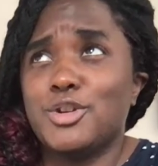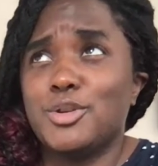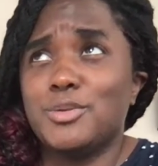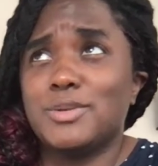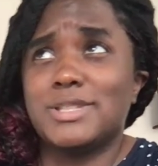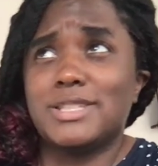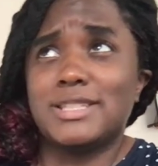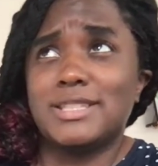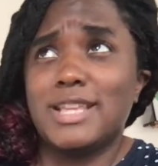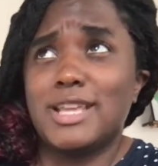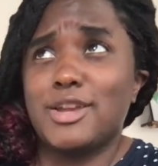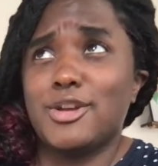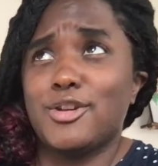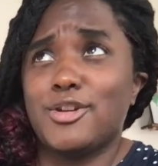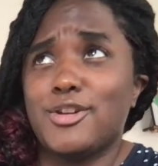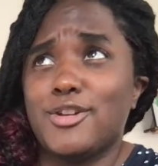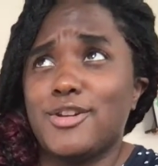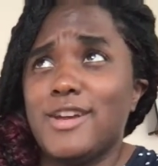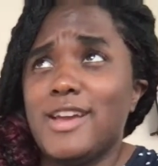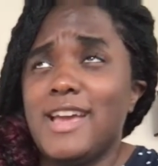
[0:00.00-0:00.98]
who was a
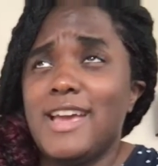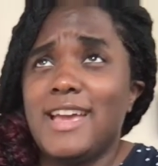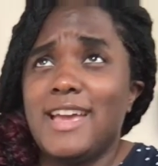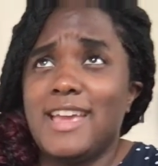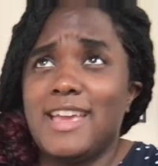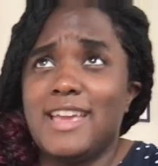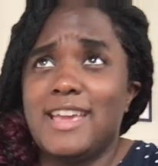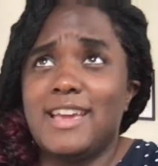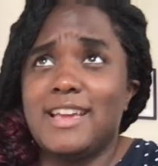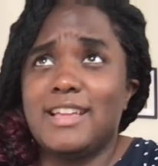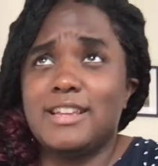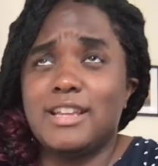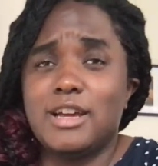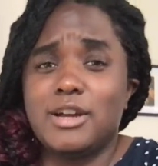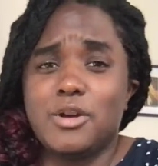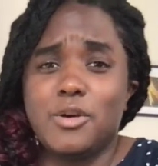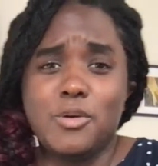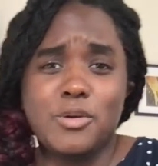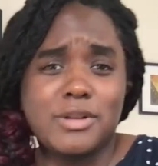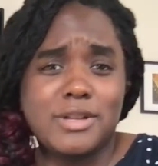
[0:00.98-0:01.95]
singer, and a
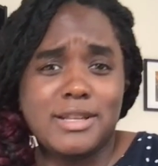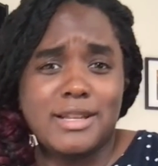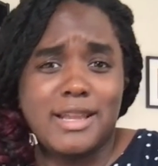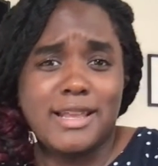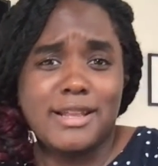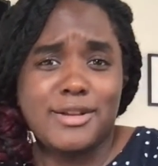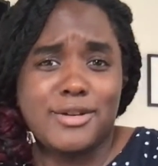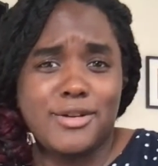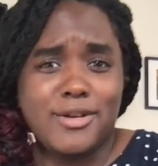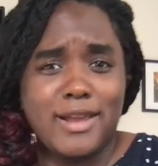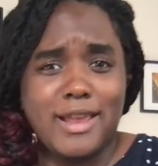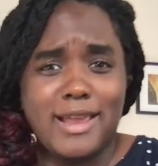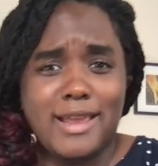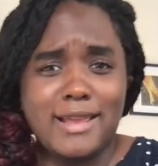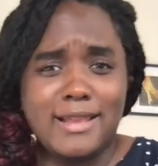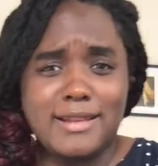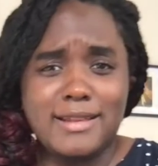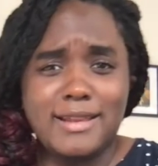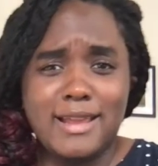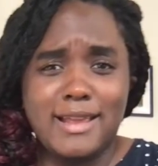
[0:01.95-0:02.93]
coordinator
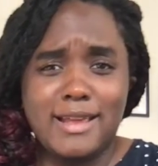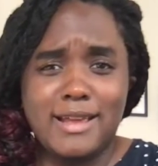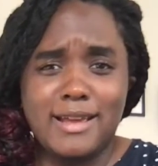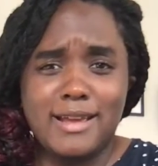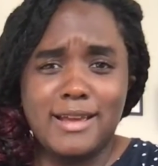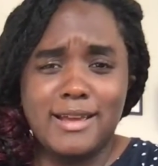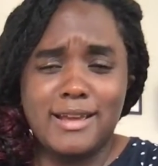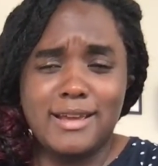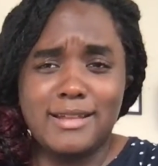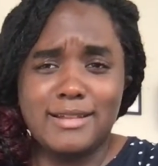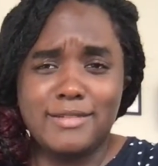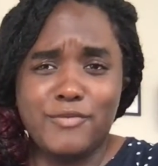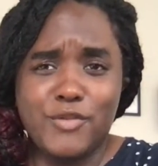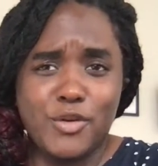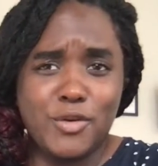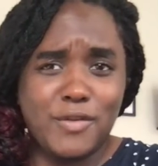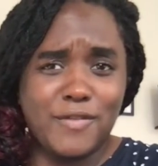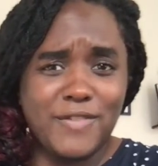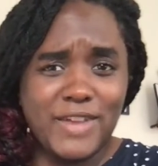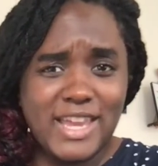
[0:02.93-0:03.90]
and
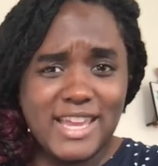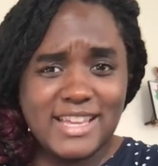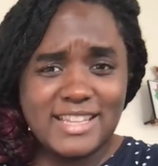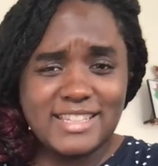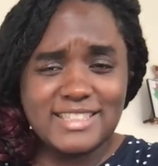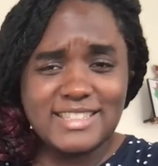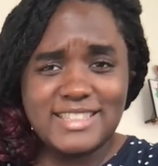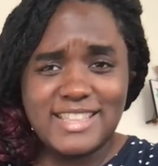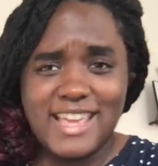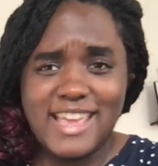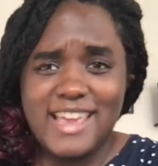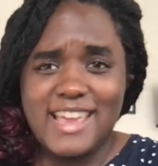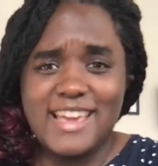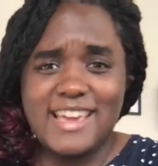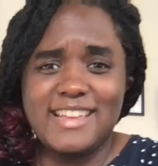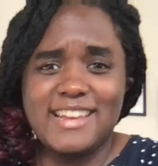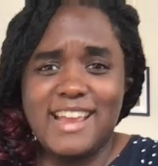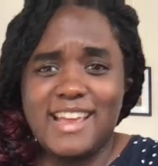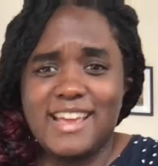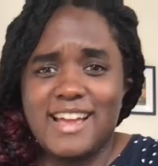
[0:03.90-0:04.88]
for events,
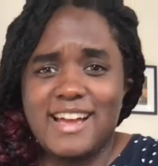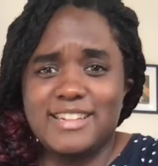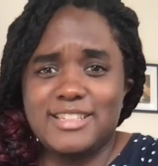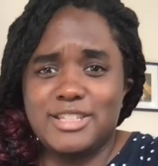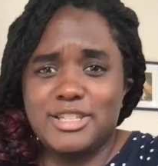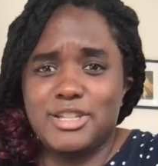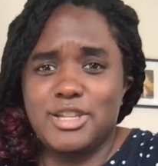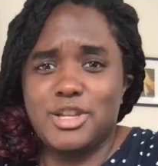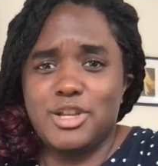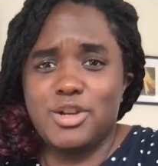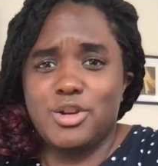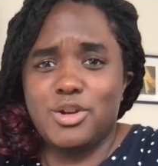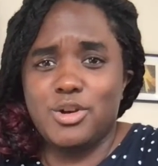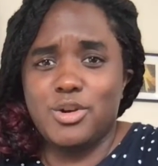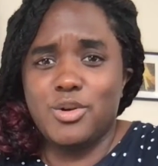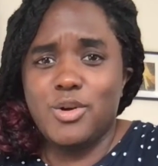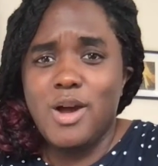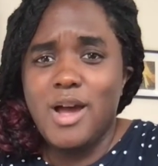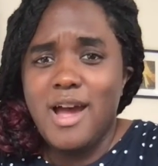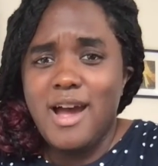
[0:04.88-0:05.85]
and I got to
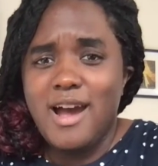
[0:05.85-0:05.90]
do